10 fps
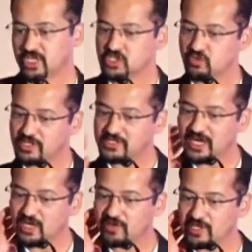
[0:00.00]
So what's
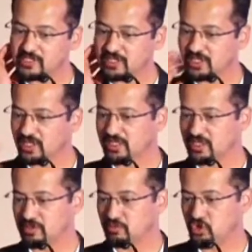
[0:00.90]
the advantage? I think I
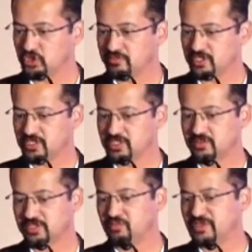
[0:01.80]
covered most of
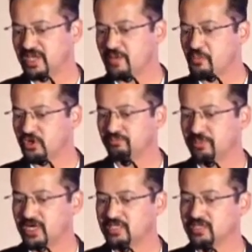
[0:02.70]
this. The important
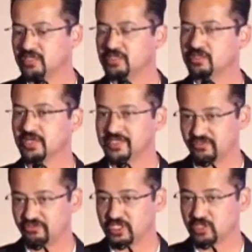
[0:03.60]
part is it's
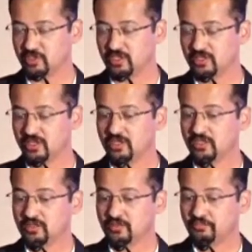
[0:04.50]
a feasible,
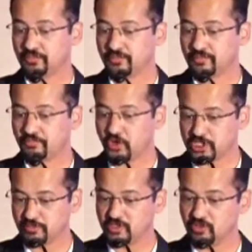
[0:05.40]

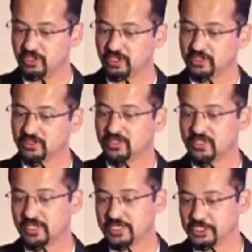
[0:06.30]
possible to learn,
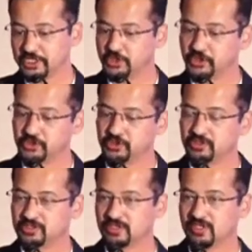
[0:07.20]
easy to do,
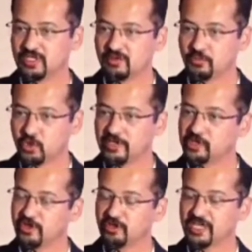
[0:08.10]

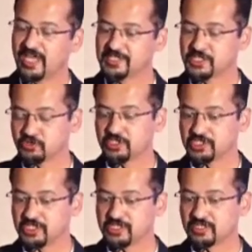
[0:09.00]
provided we got access to the
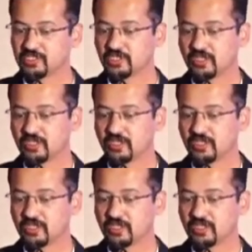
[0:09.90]
chest.